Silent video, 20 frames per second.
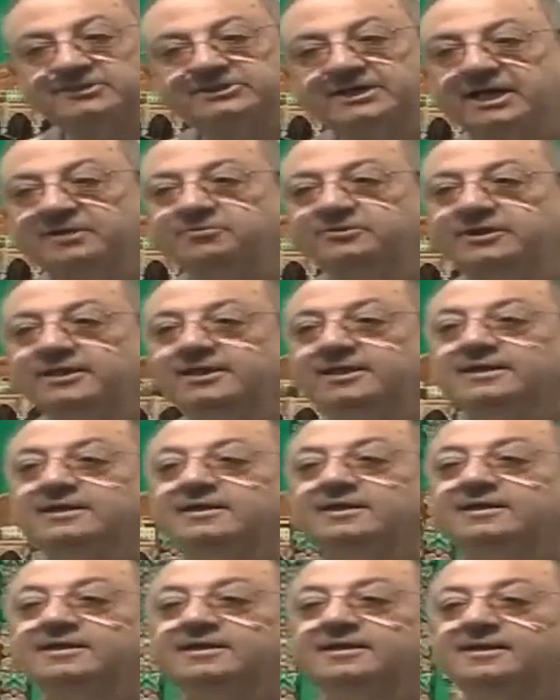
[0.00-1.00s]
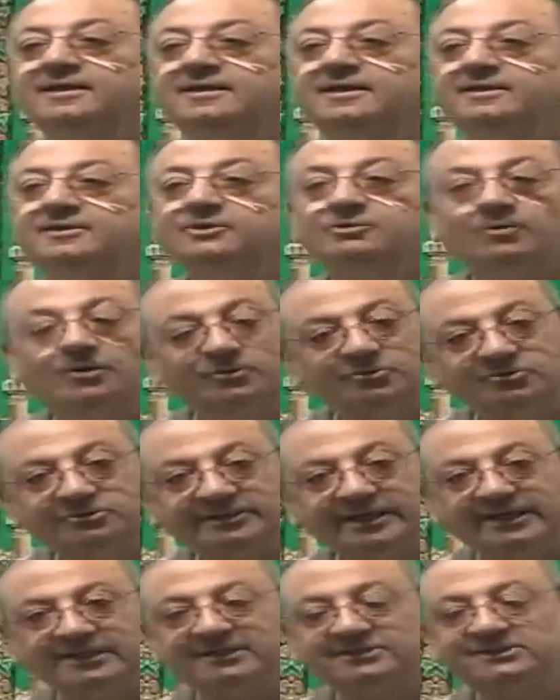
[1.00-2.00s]
The same thing. You want to
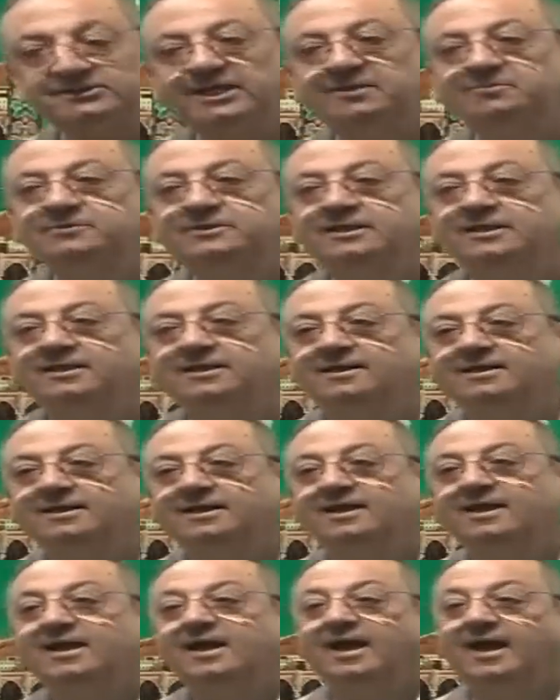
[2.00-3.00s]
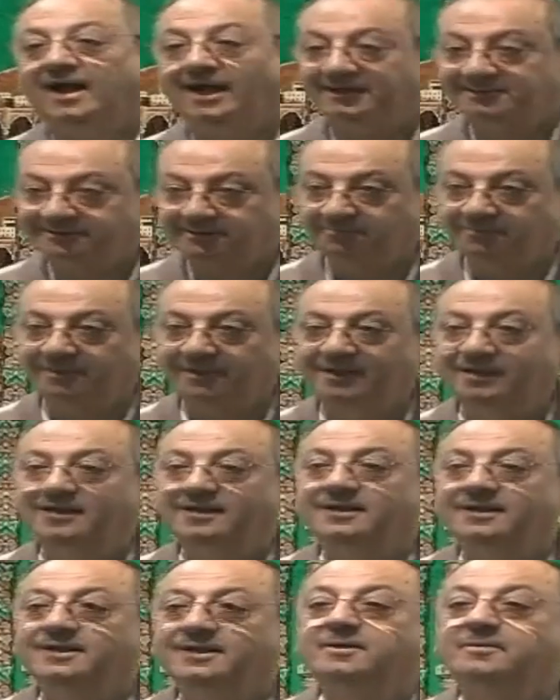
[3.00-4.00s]
say the same thing.
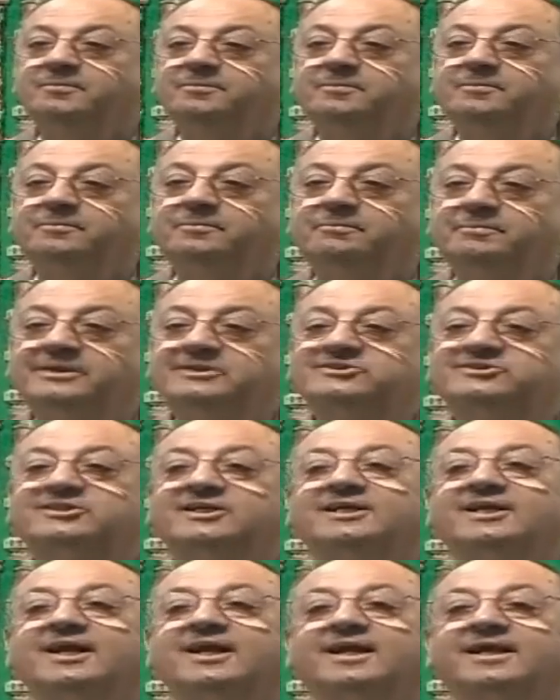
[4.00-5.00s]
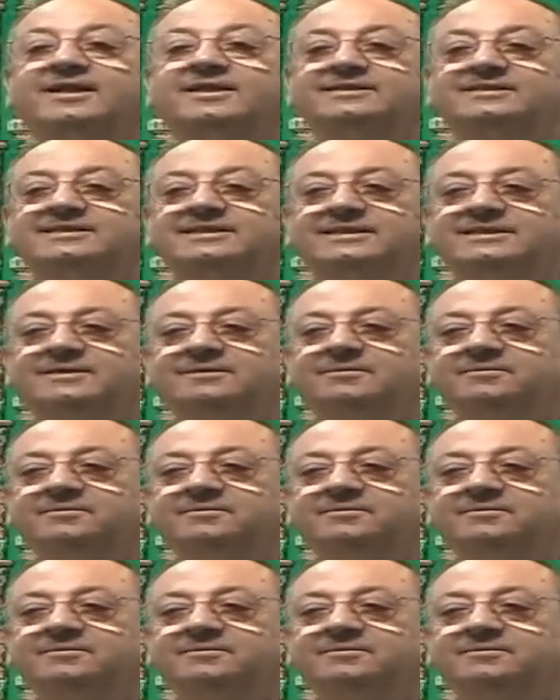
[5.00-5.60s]
Ajamil bisayarati.